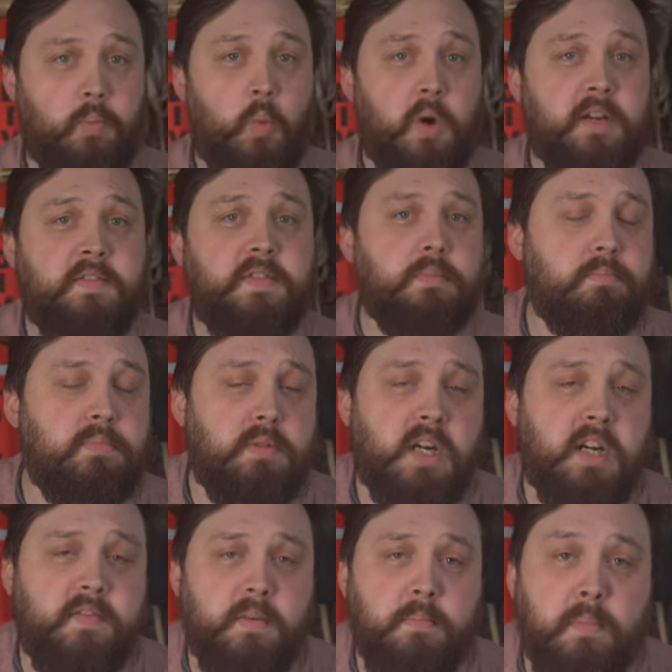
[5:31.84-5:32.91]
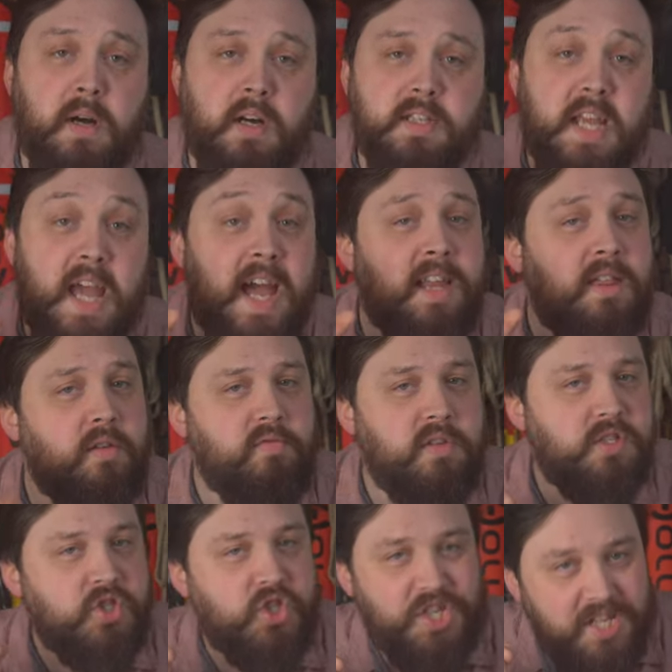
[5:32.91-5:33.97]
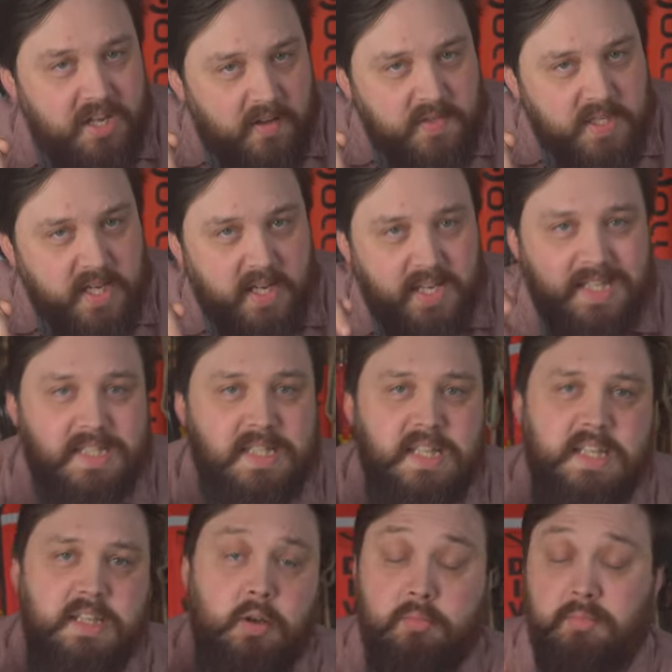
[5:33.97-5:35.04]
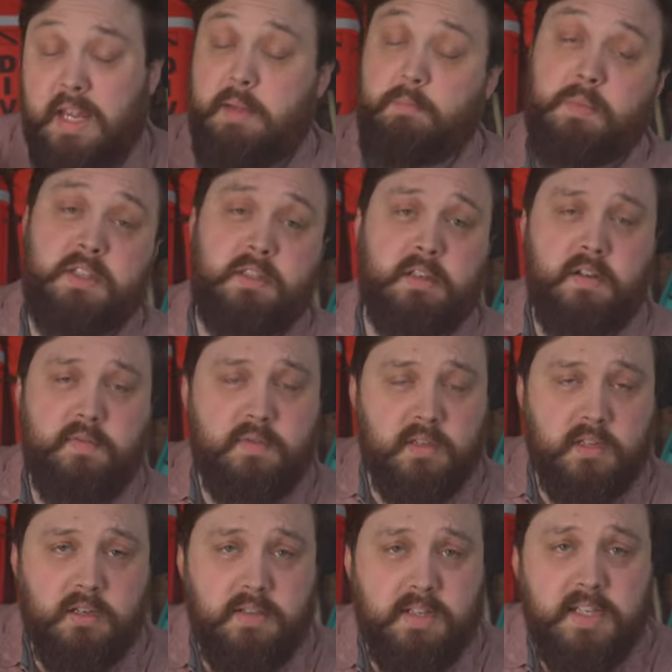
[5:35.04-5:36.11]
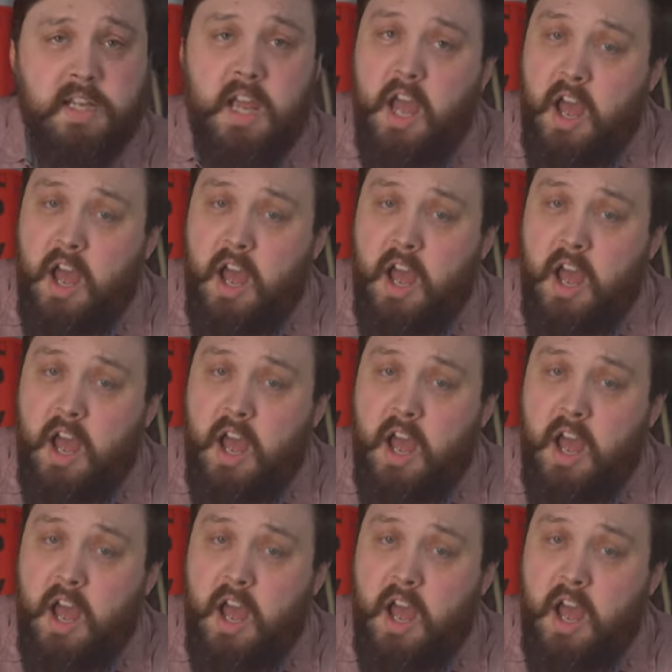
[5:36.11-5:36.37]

wife's diving mask, and the reason she loves it is the, and myself included,